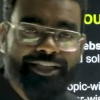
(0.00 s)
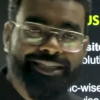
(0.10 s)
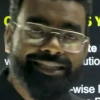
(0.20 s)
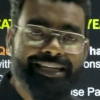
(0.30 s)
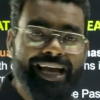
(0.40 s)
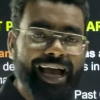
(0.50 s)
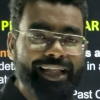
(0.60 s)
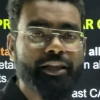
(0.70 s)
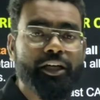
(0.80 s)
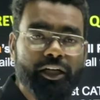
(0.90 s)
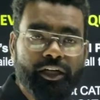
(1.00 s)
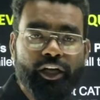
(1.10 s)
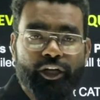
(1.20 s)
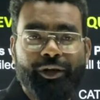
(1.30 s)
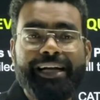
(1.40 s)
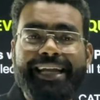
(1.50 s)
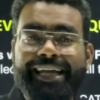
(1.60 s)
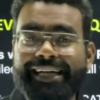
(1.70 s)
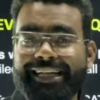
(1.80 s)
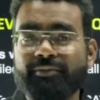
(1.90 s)
questions. And third, you can
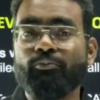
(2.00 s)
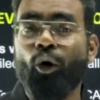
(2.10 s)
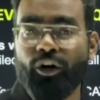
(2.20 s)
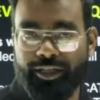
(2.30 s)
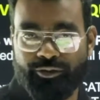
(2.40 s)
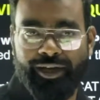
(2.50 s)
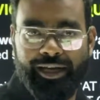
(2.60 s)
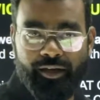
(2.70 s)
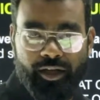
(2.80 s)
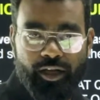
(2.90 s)
take it as mock as well.